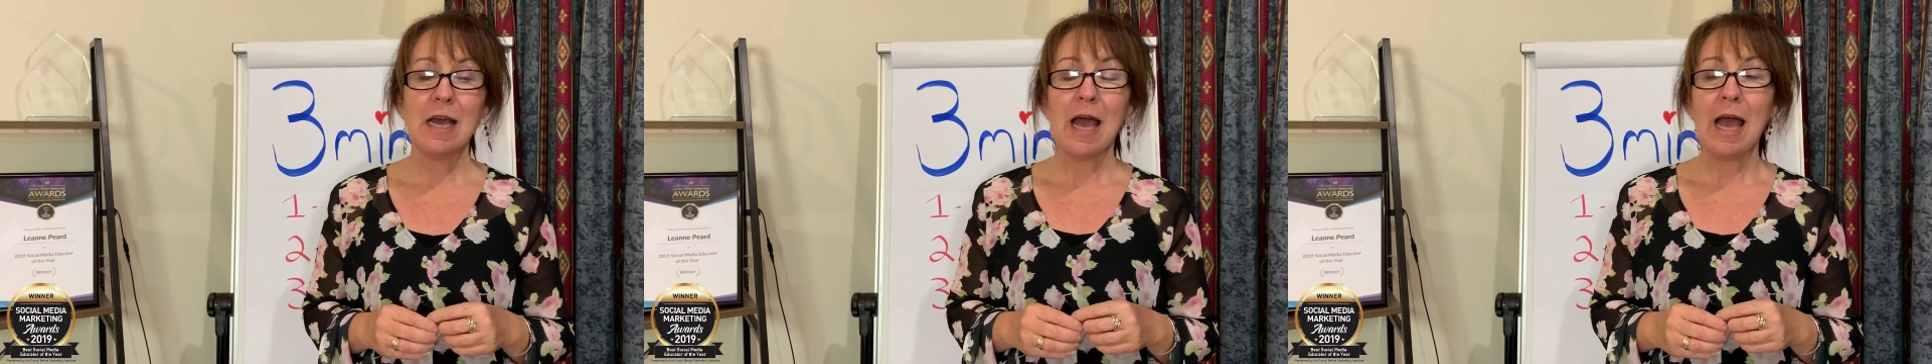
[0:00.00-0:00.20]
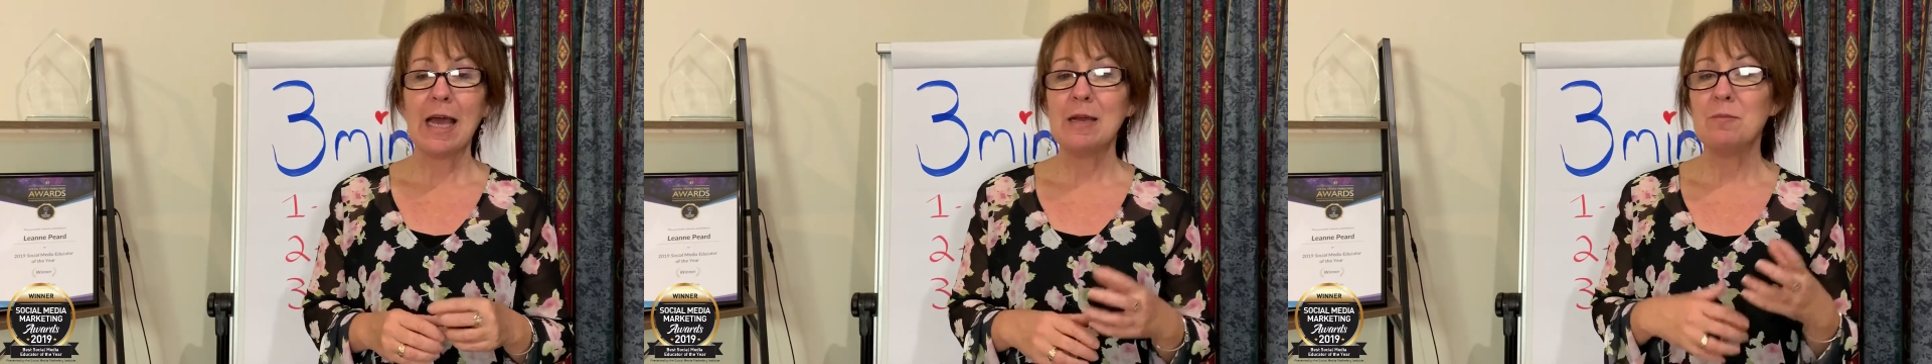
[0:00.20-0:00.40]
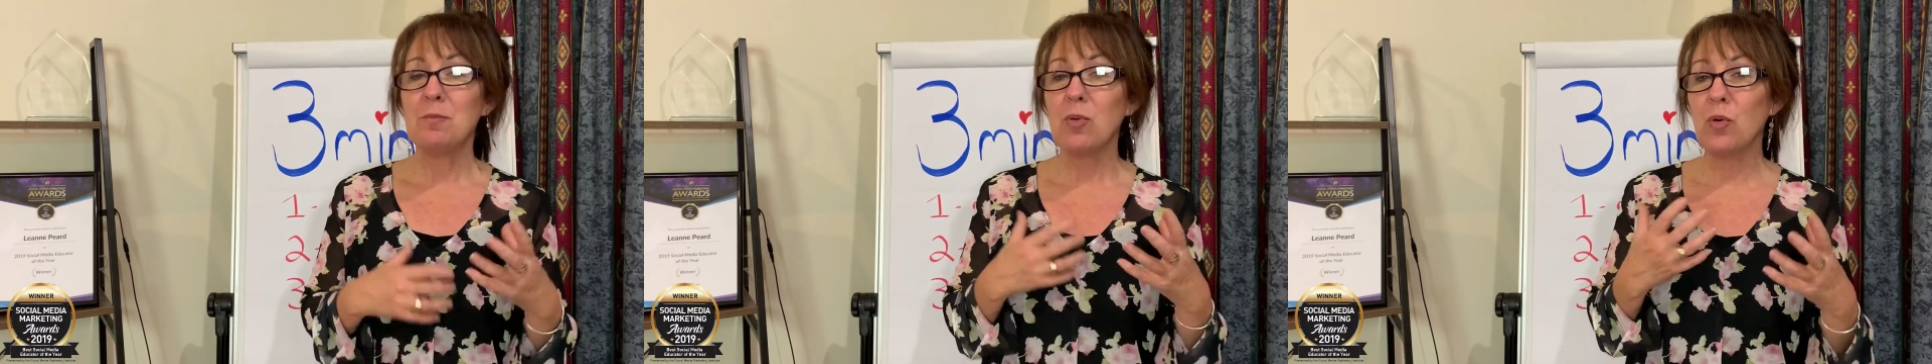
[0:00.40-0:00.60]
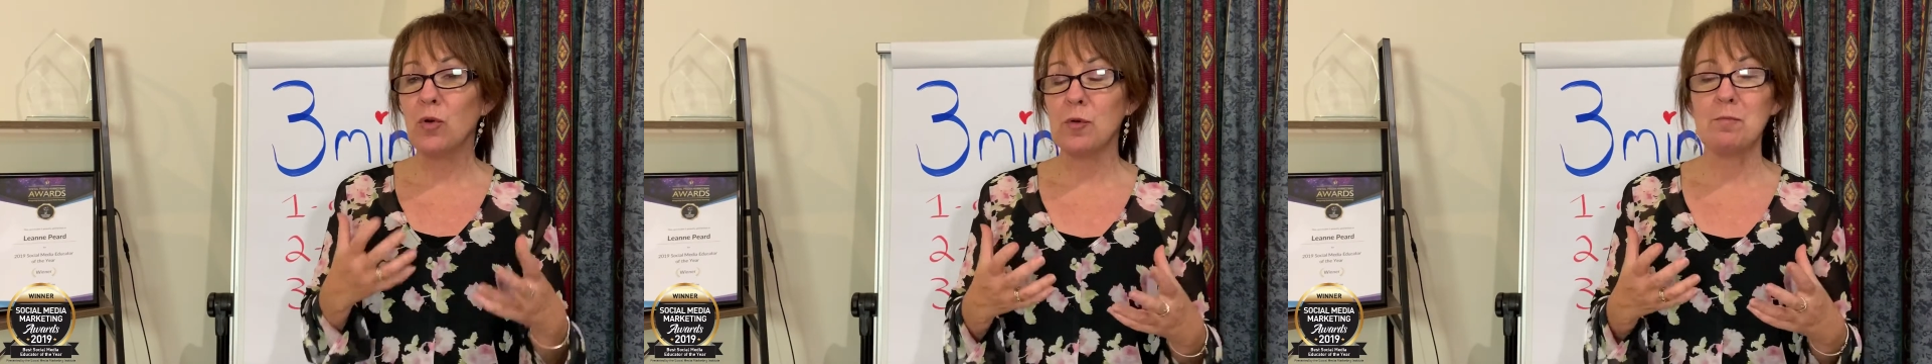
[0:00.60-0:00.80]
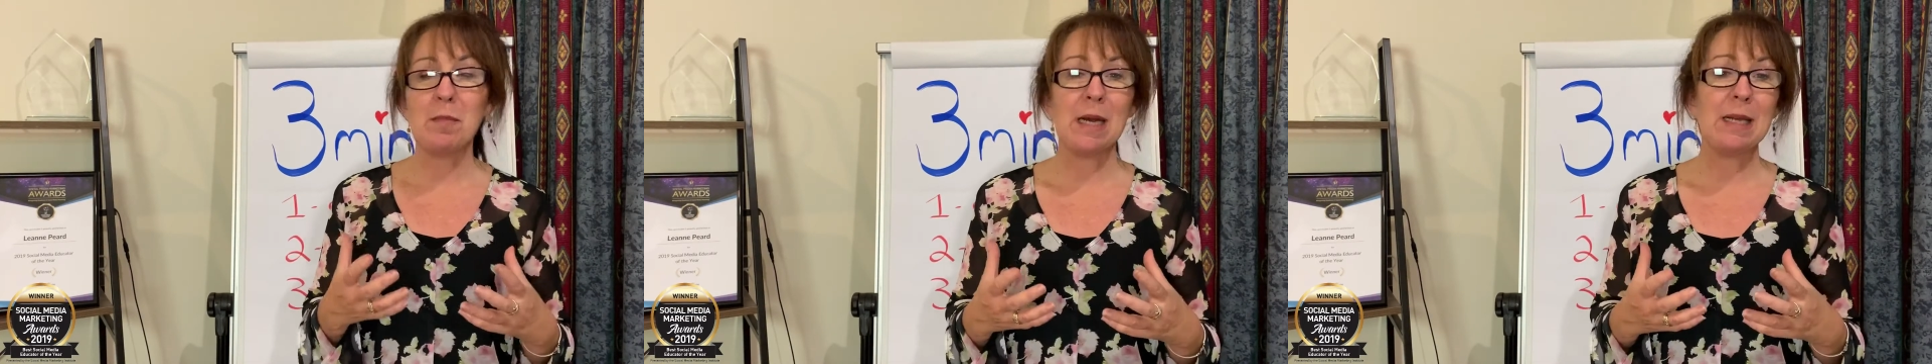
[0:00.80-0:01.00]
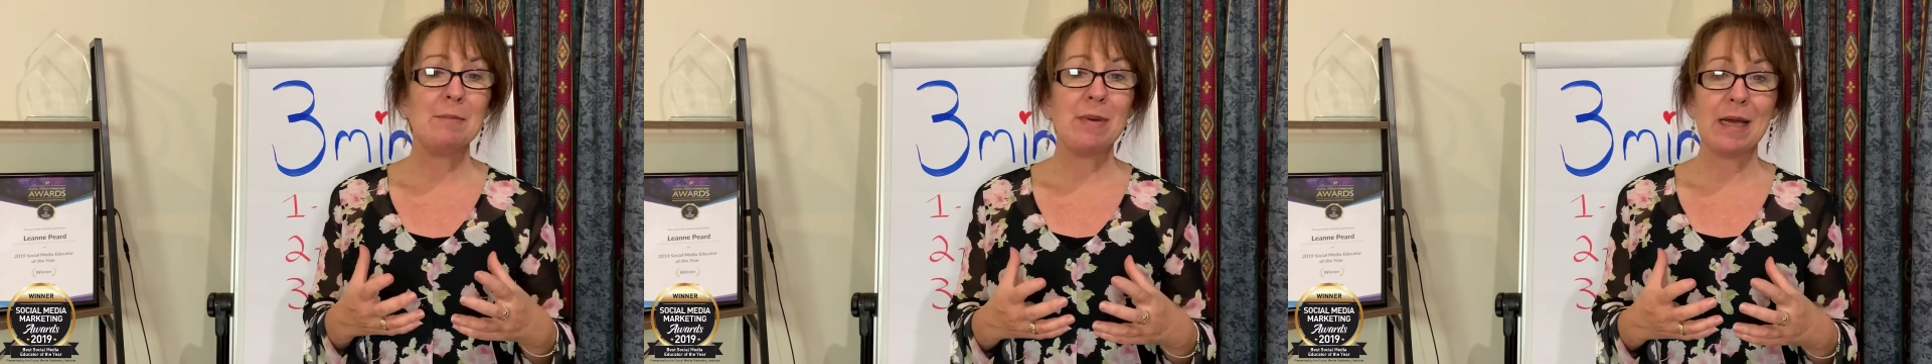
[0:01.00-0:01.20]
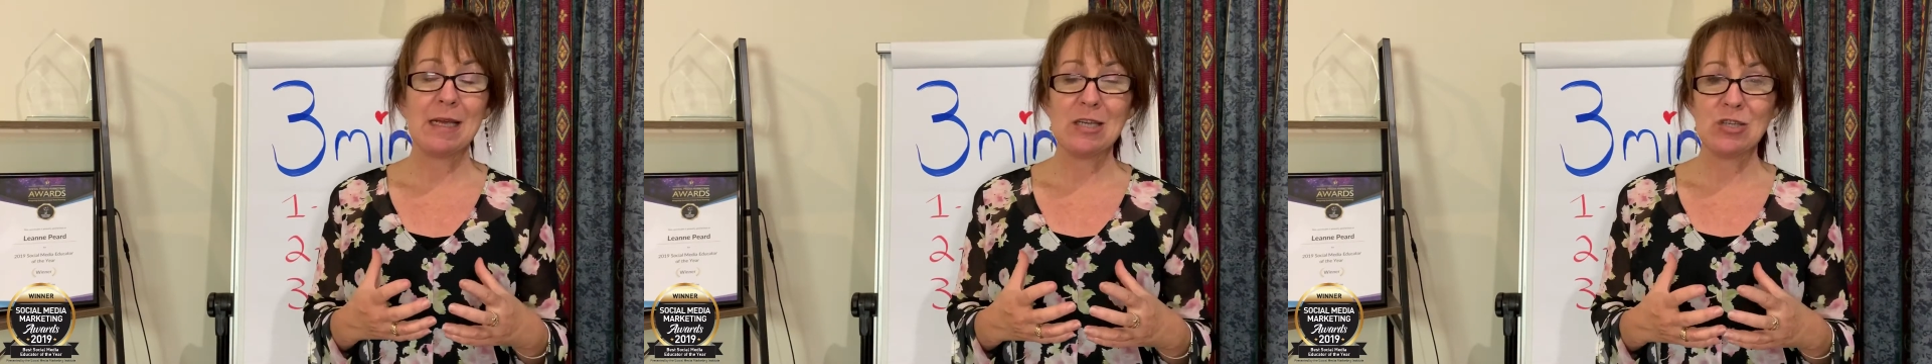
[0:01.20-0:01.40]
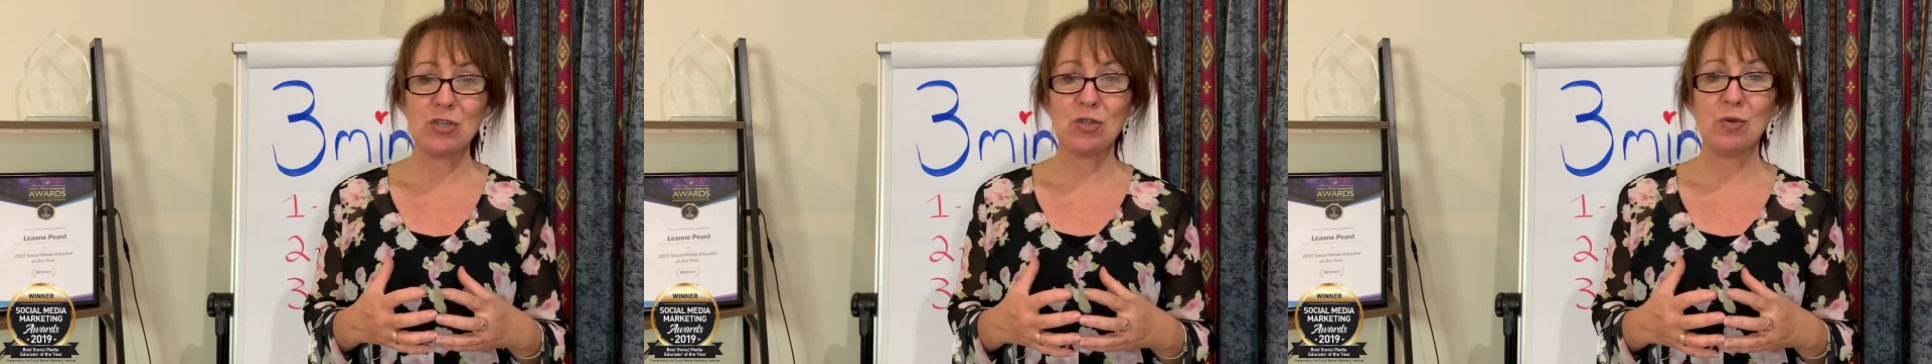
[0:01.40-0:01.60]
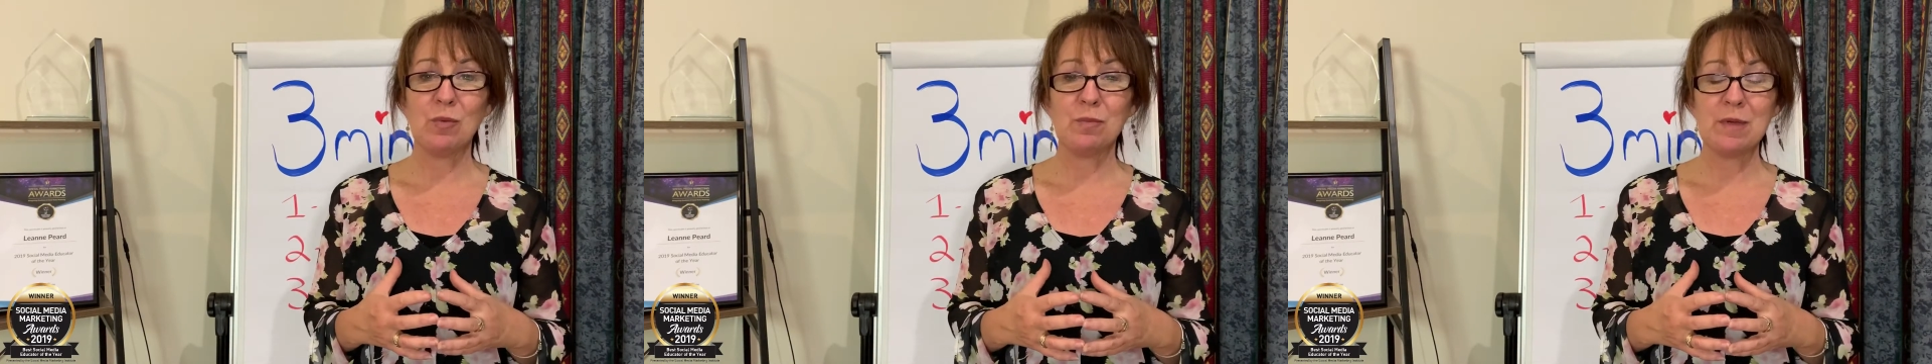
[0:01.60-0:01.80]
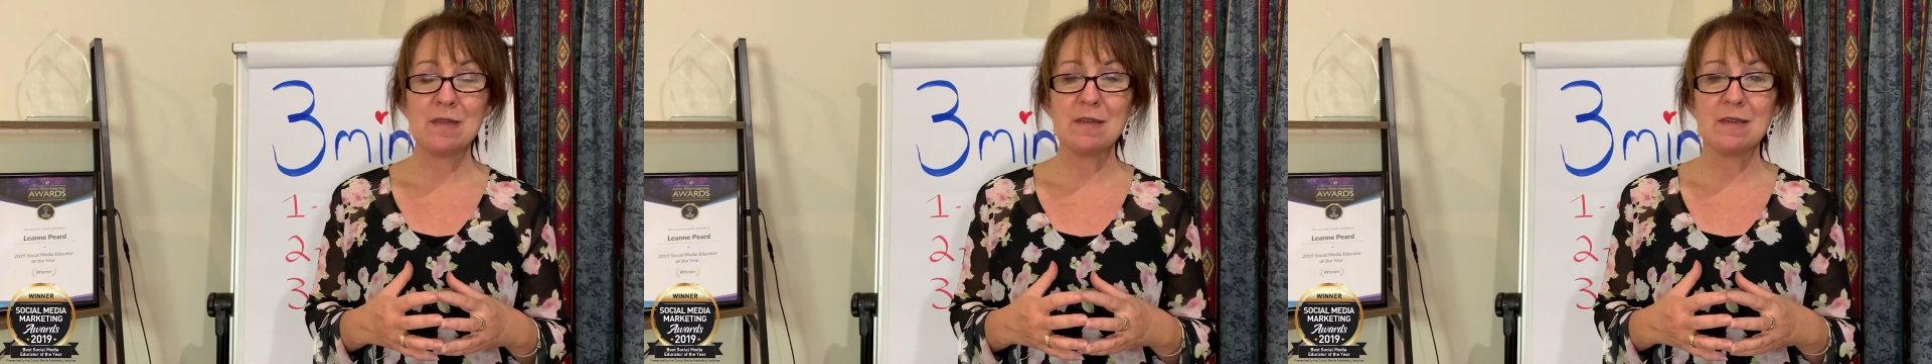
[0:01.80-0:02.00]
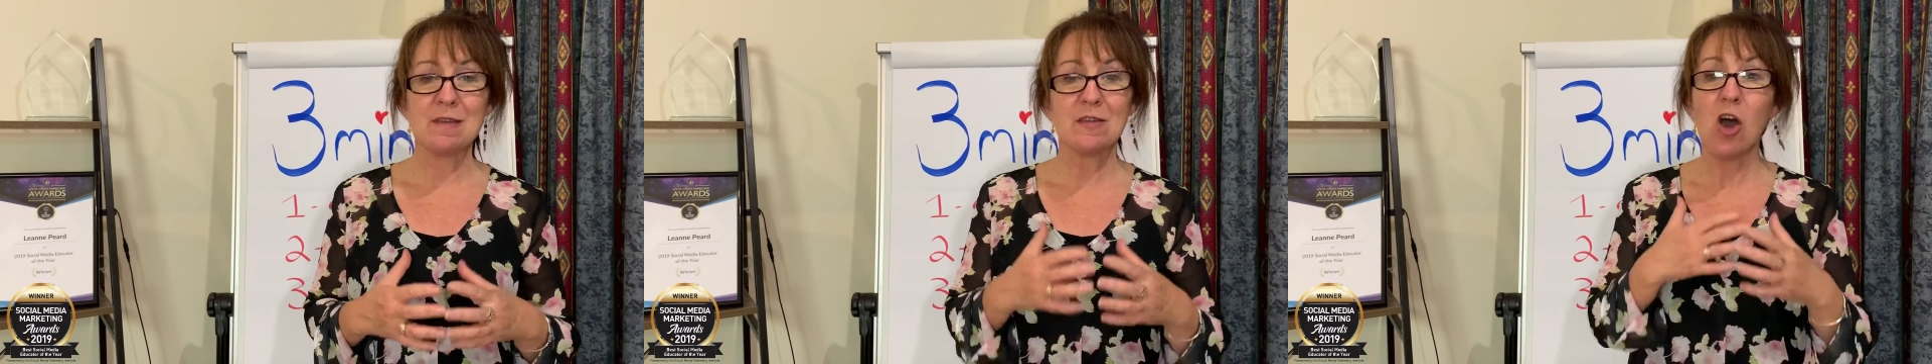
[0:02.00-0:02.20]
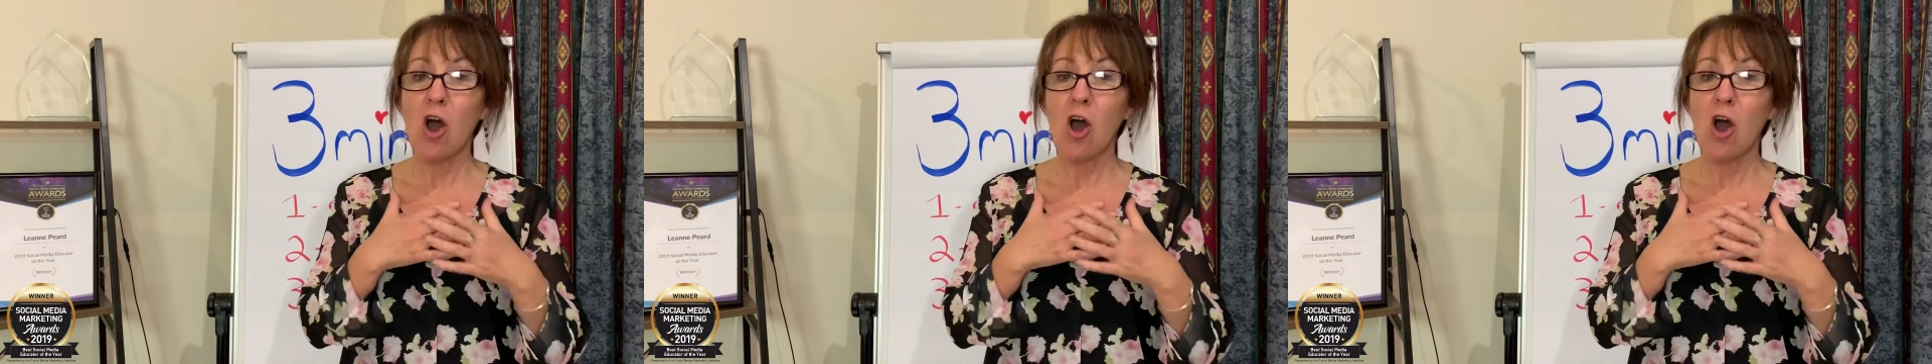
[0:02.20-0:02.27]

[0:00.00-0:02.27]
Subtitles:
and put money back into your business.